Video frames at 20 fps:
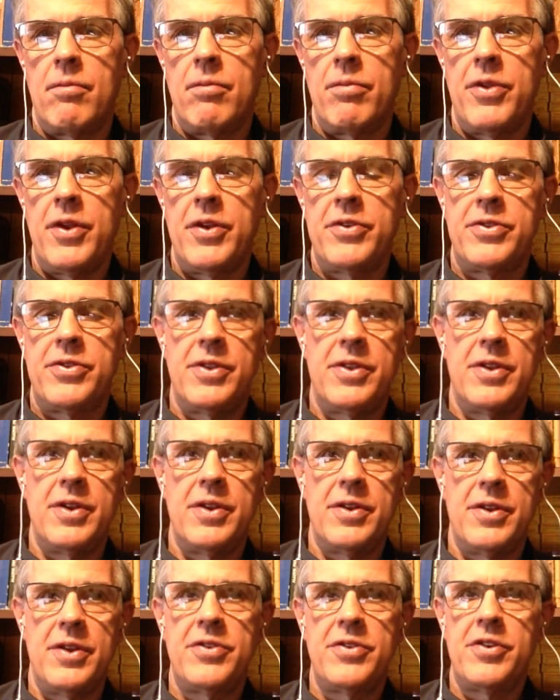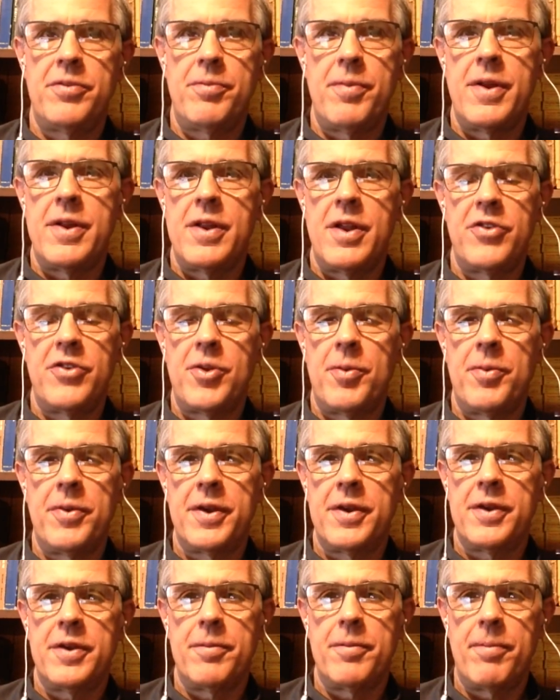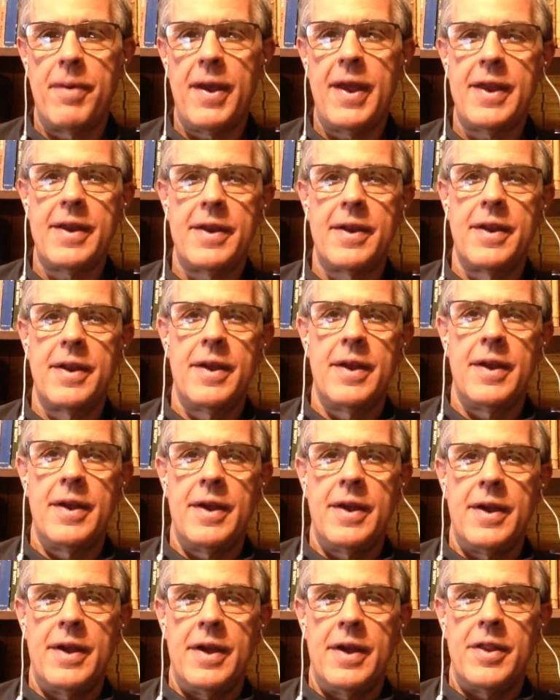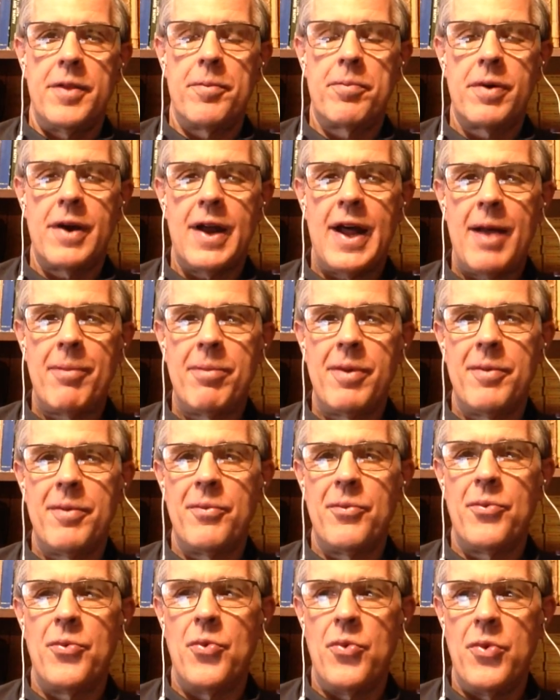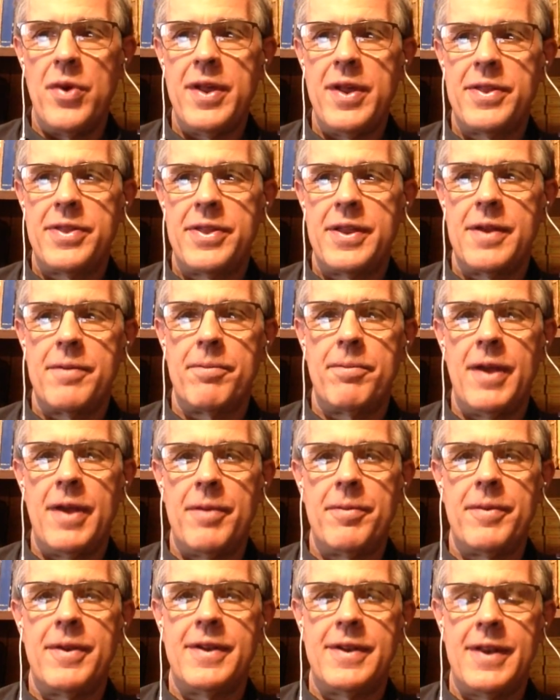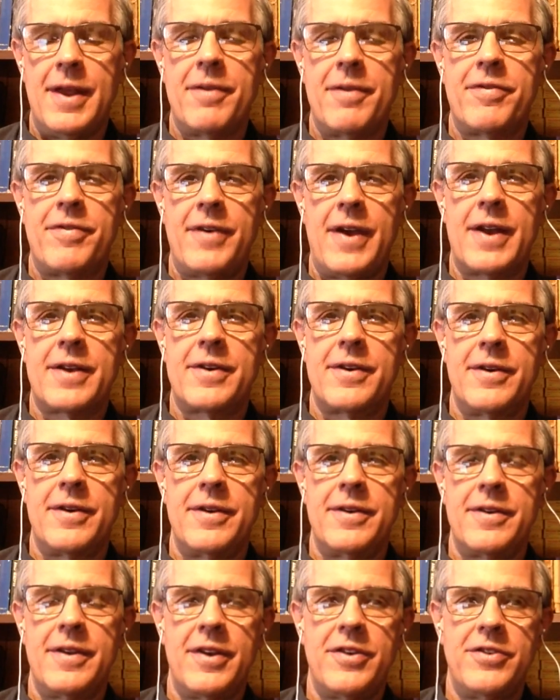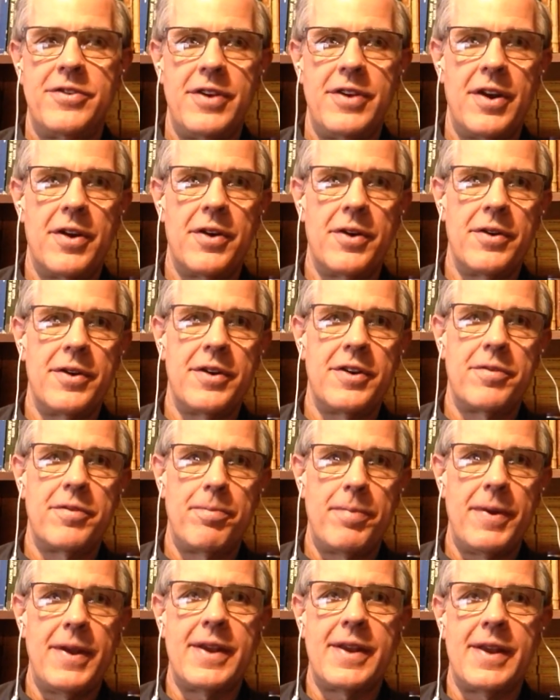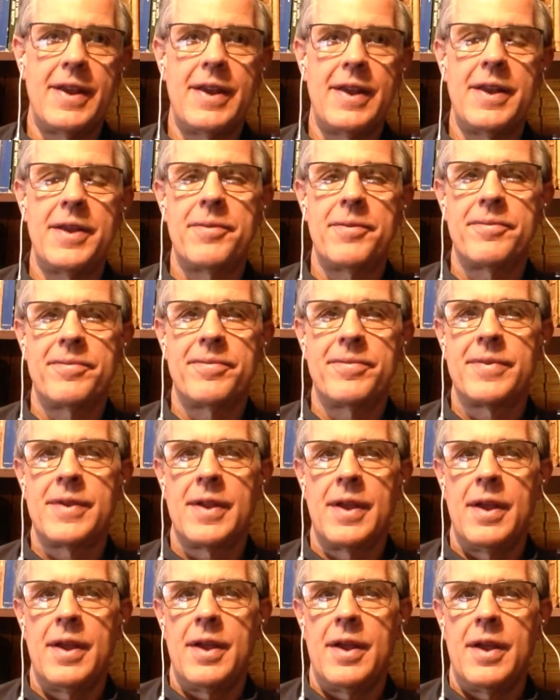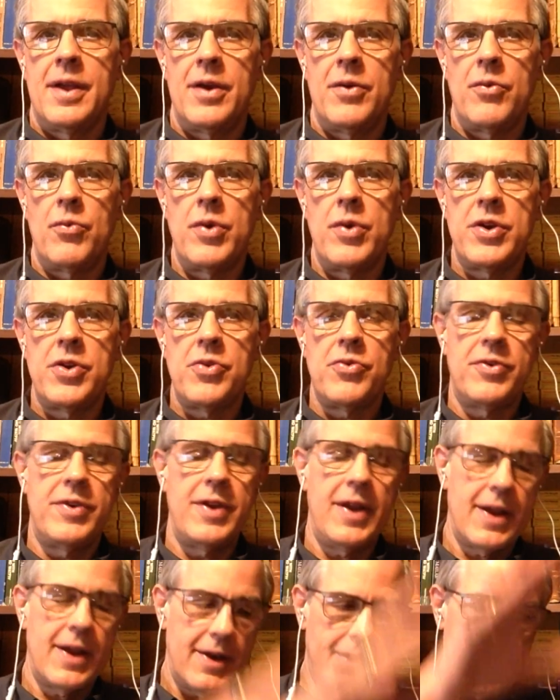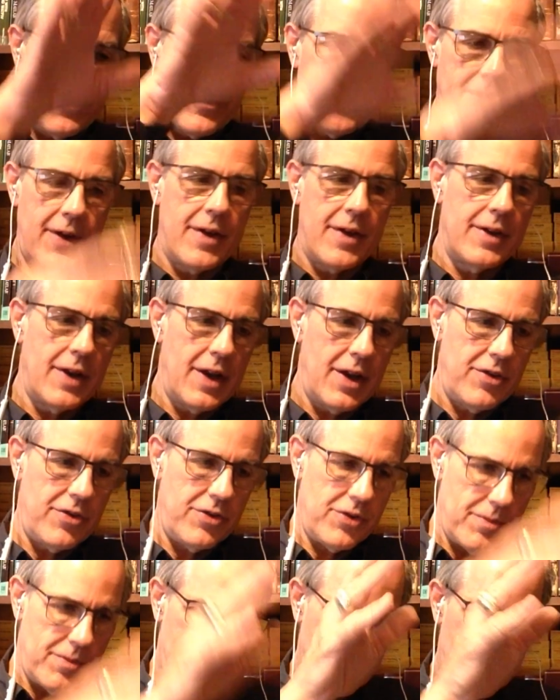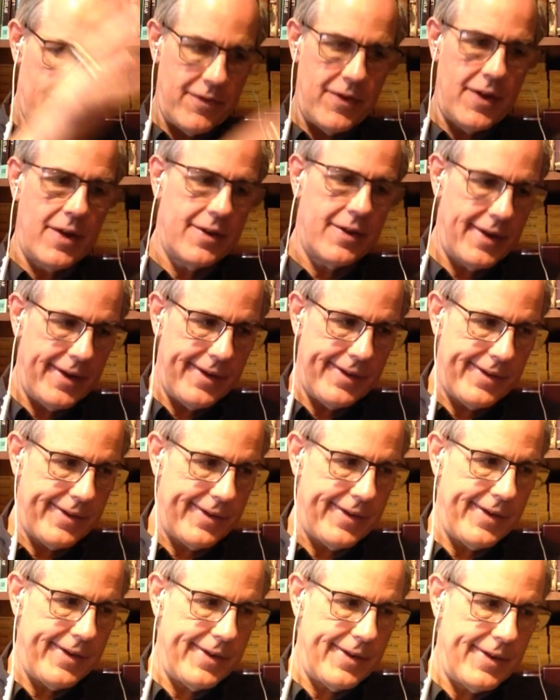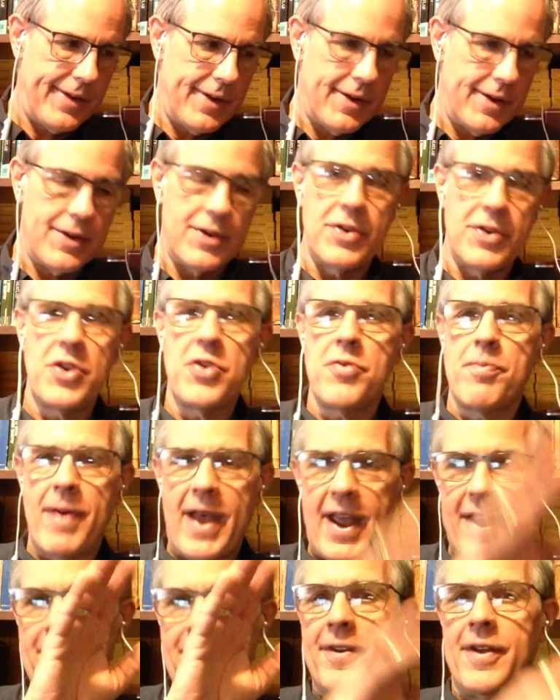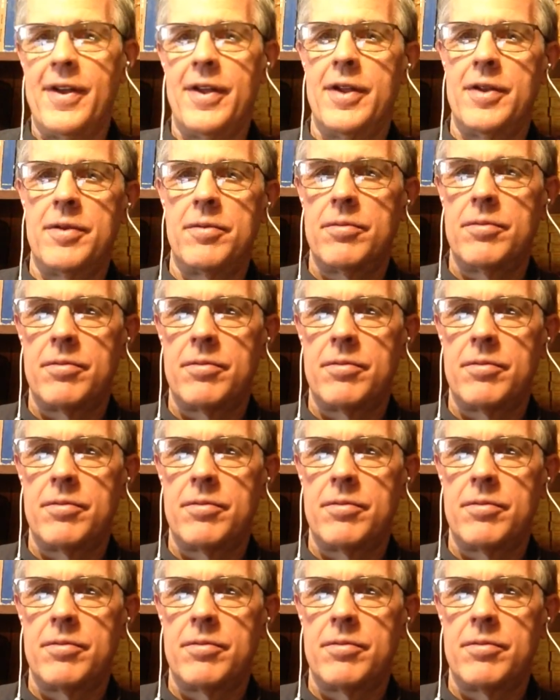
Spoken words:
this has been a subject of debate. The problem with the embedment depth factor is that, generally speaking, when you dig into a foundation, you put the foundation in, you backfill it.